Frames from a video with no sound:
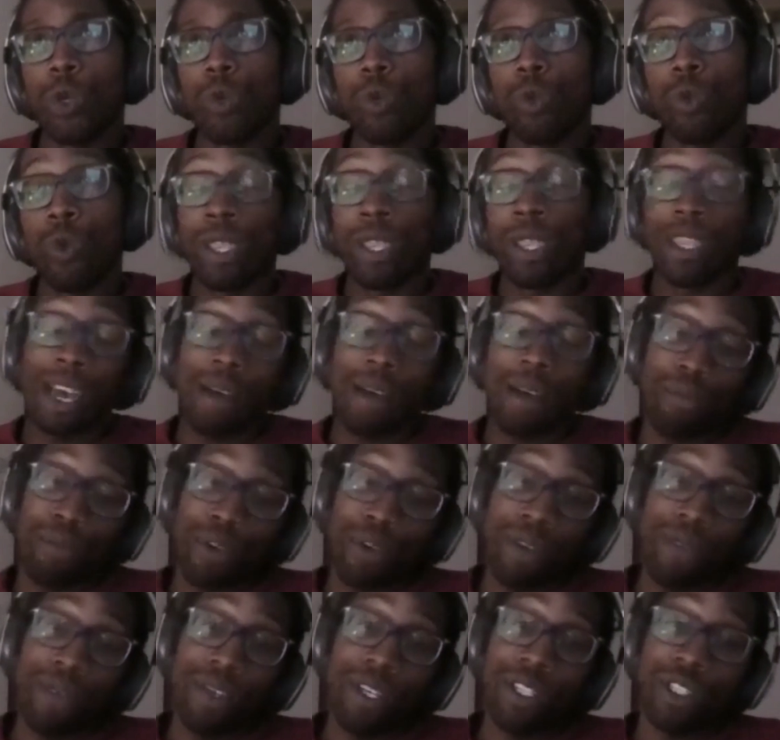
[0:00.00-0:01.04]
with that
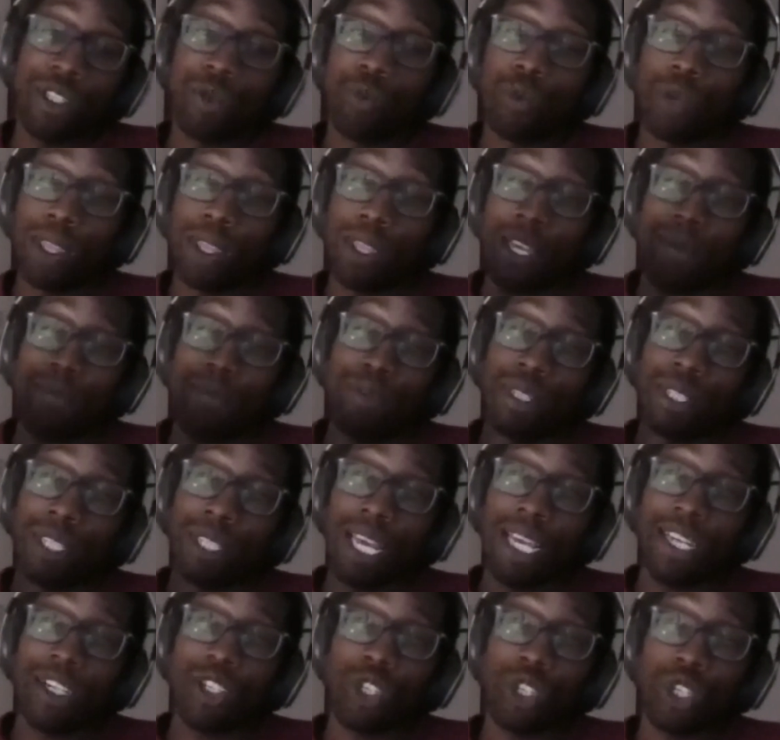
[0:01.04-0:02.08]
privilege and with that
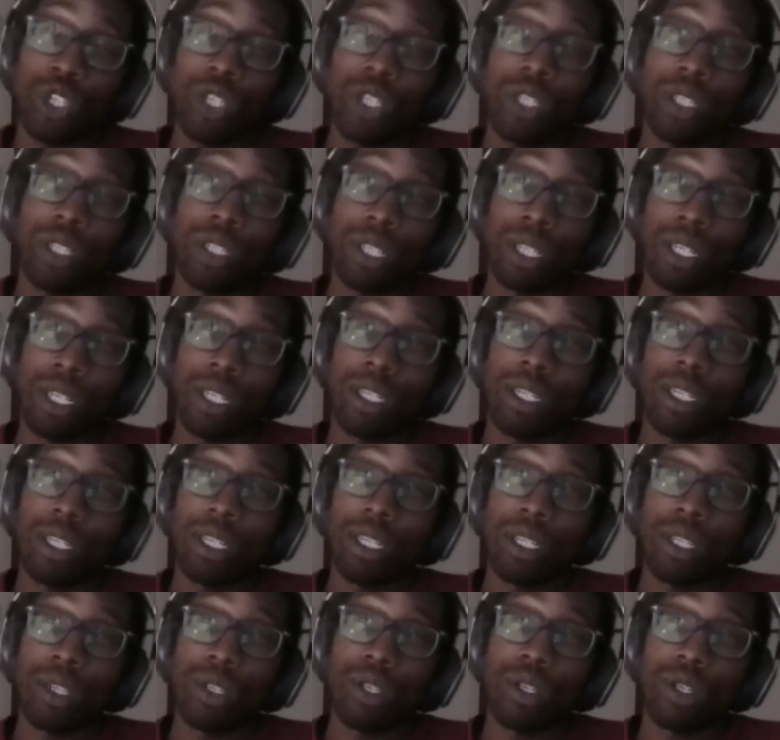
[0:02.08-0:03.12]
protection,
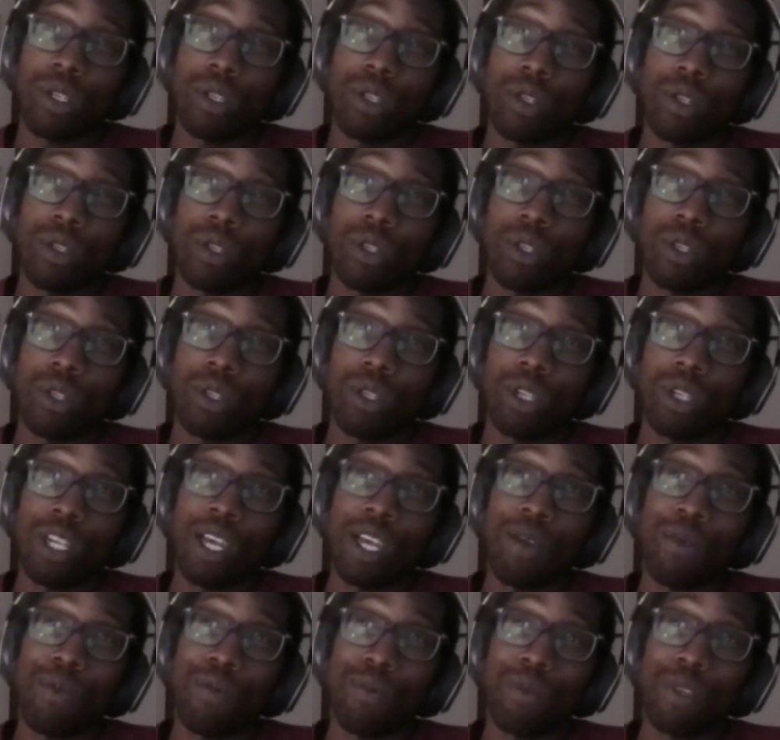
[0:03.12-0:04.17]

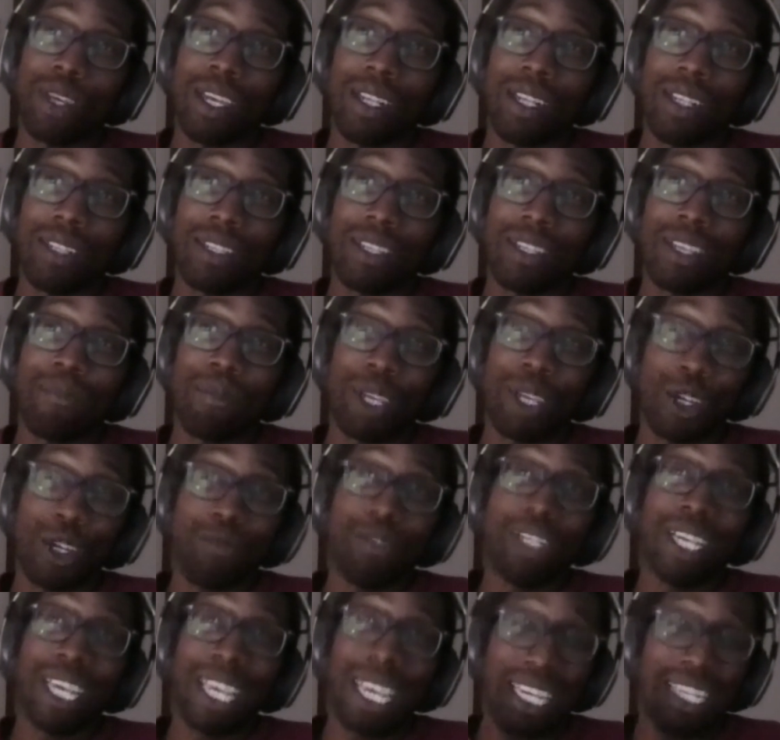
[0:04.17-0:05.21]
it
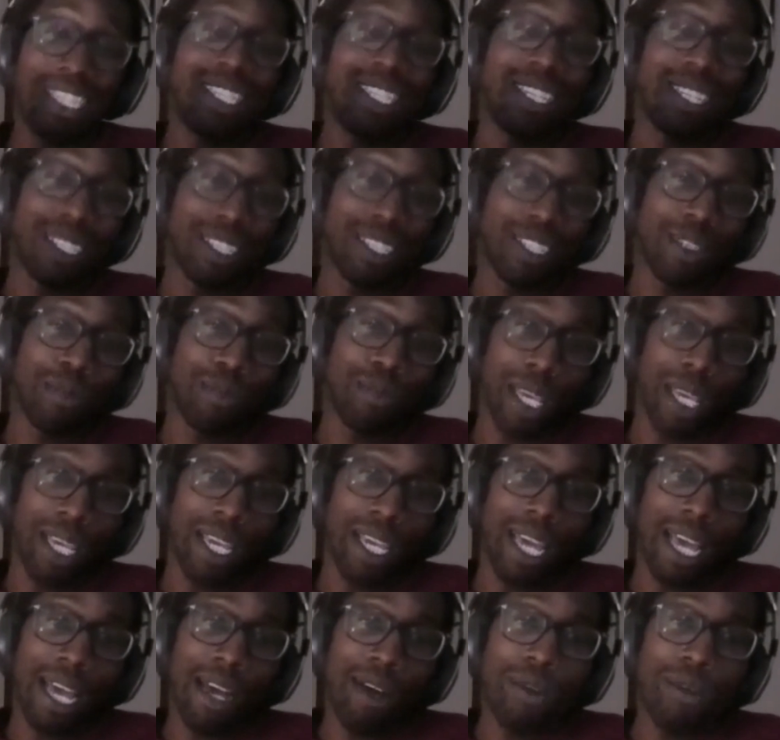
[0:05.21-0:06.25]
becomes easier to speak
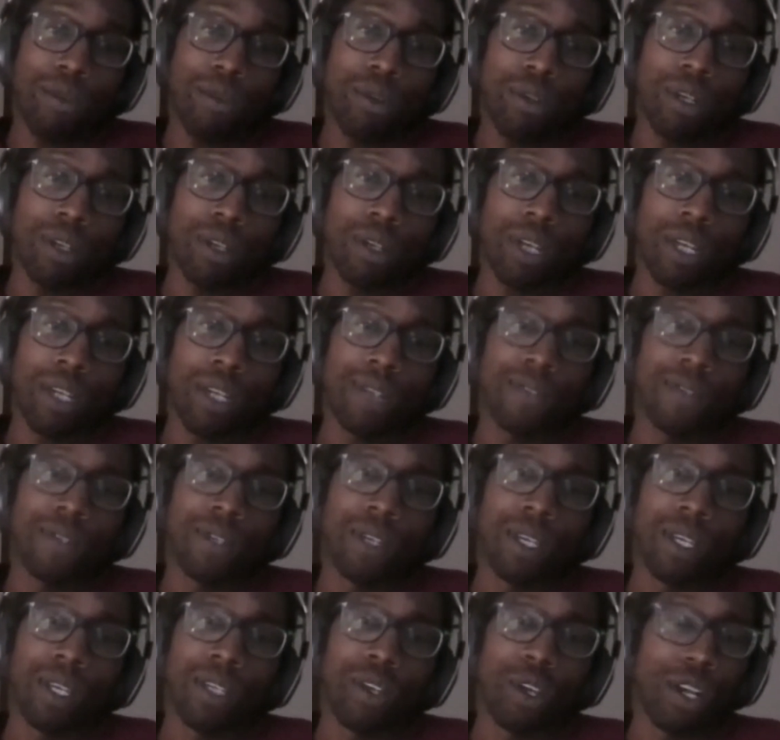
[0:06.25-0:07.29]
out, and
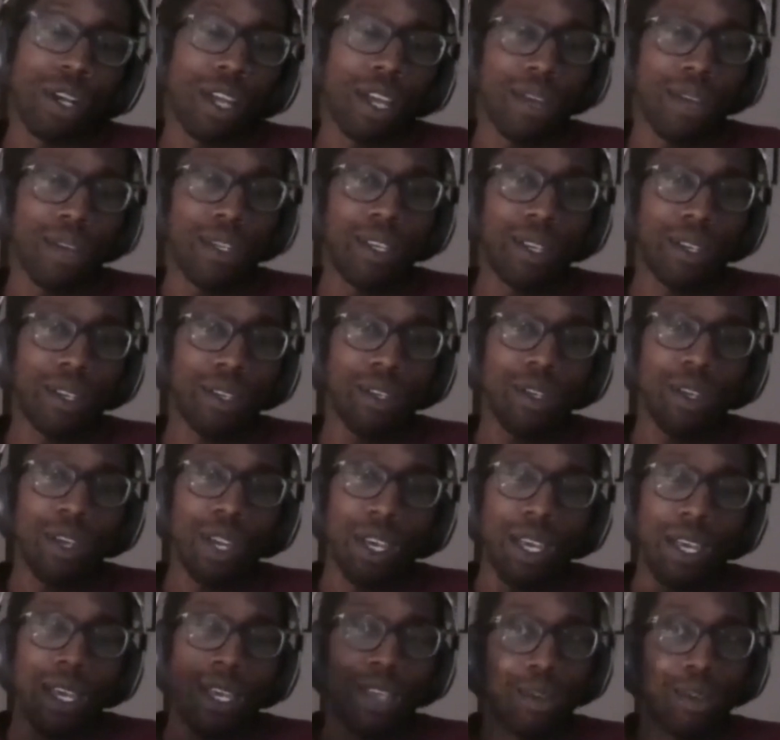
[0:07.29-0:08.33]
not only
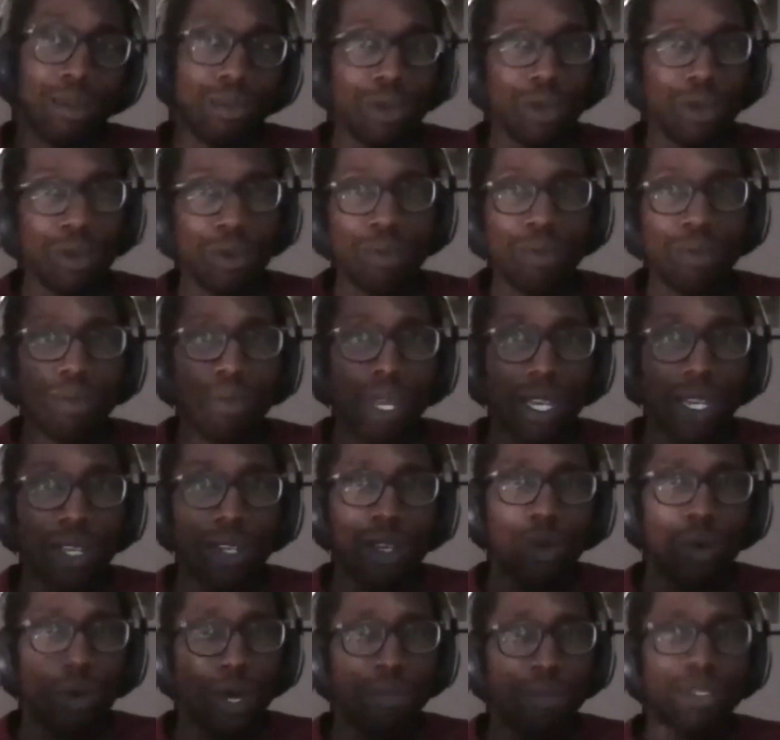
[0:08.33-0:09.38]
are you more
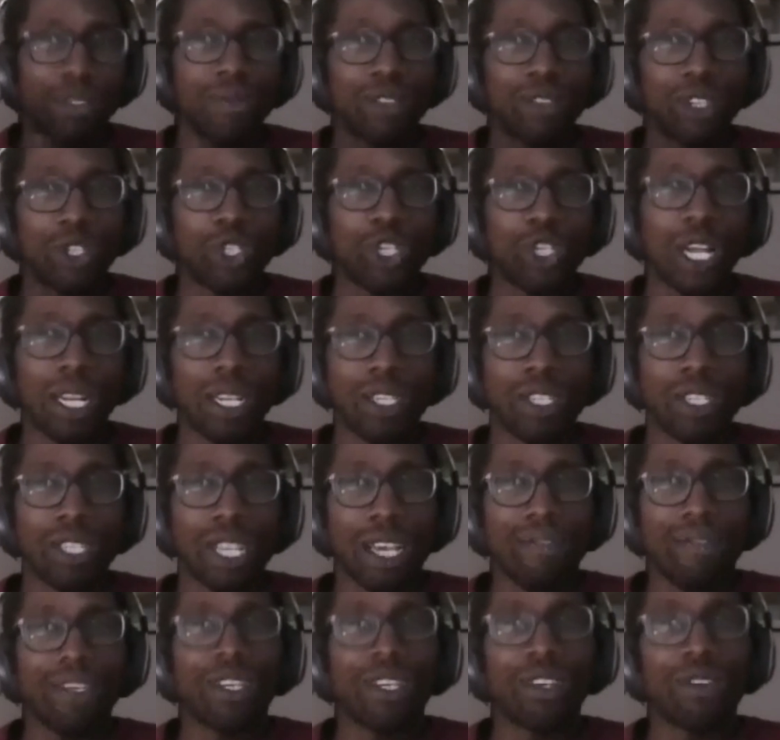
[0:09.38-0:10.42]
equipped of the challenges
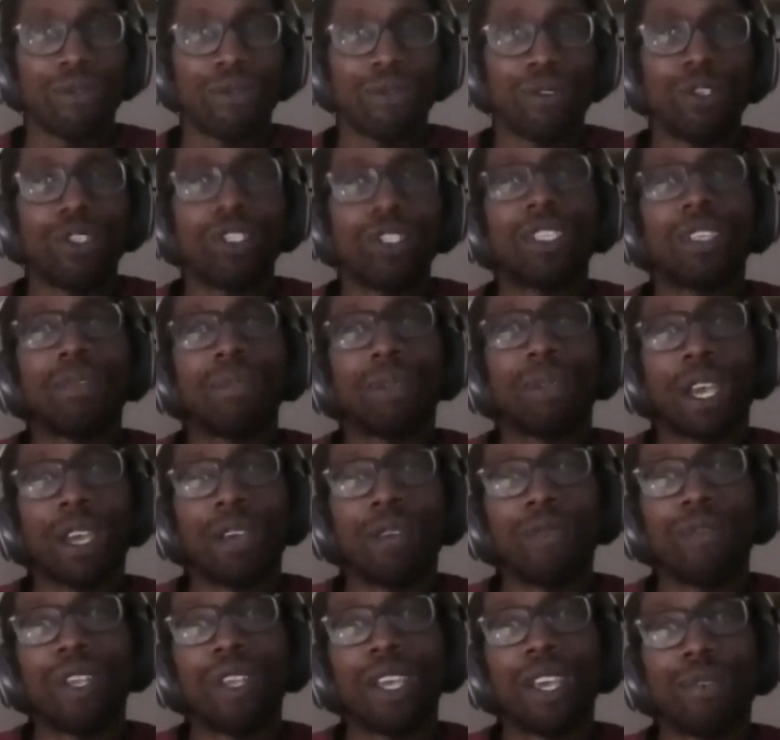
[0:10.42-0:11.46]
having confronted them and
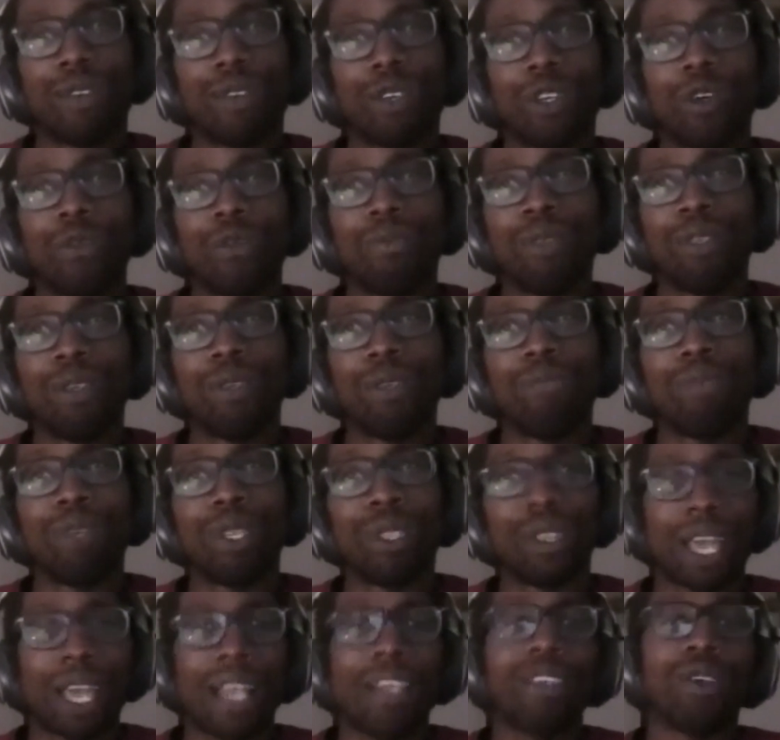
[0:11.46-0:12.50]
hopefully overcome them, but
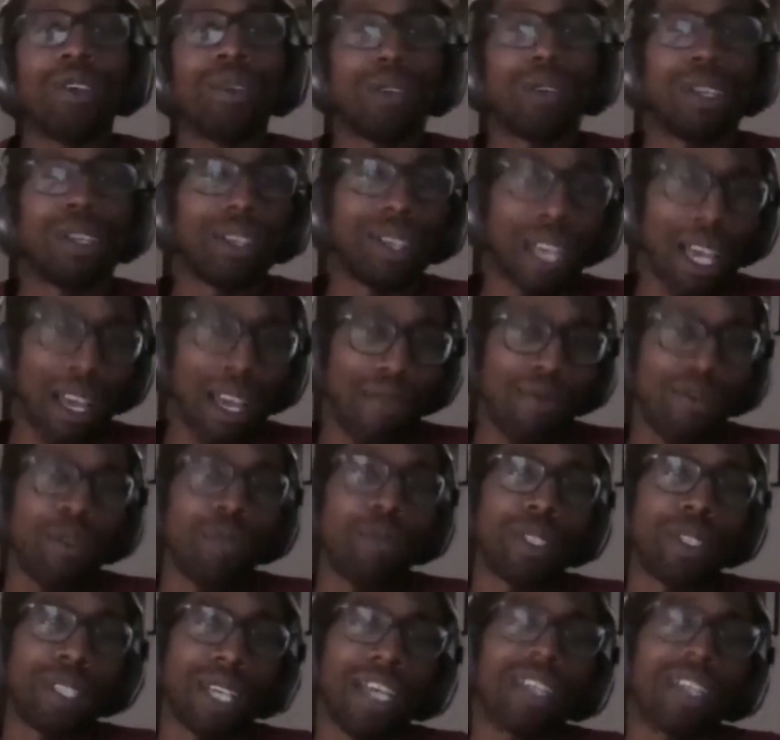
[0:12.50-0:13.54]
then you can have the
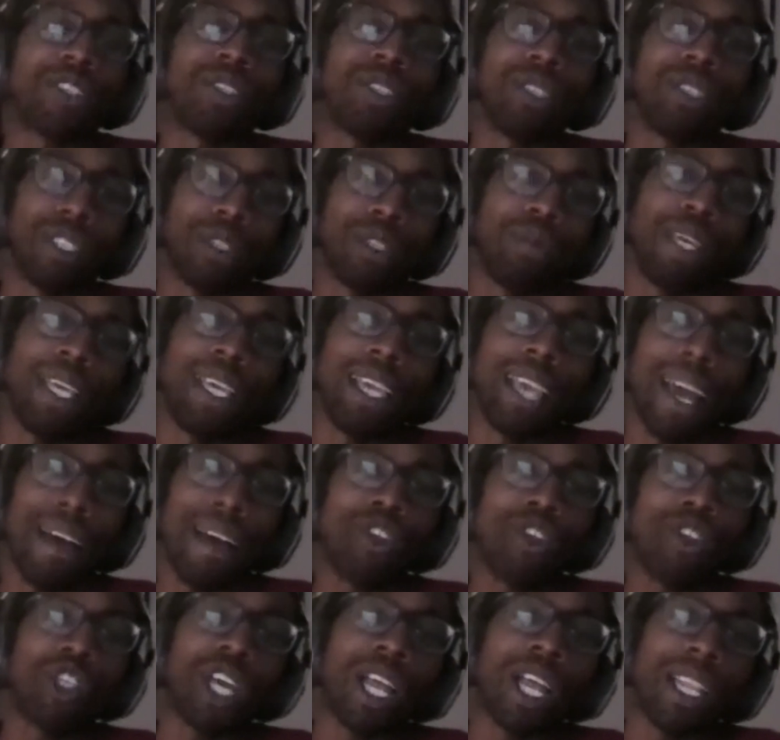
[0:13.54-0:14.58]
protection to speak out
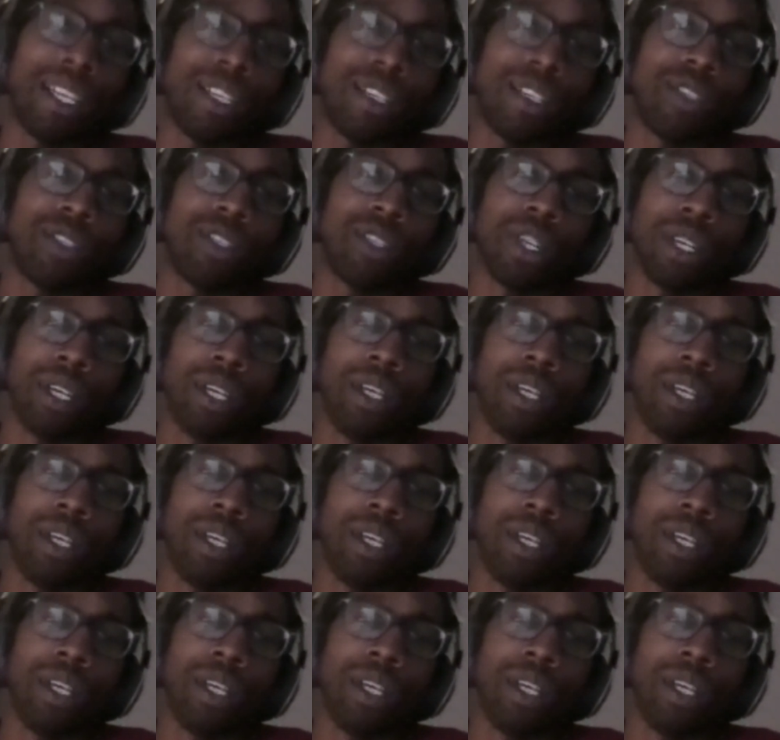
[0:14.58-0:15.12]
and challenge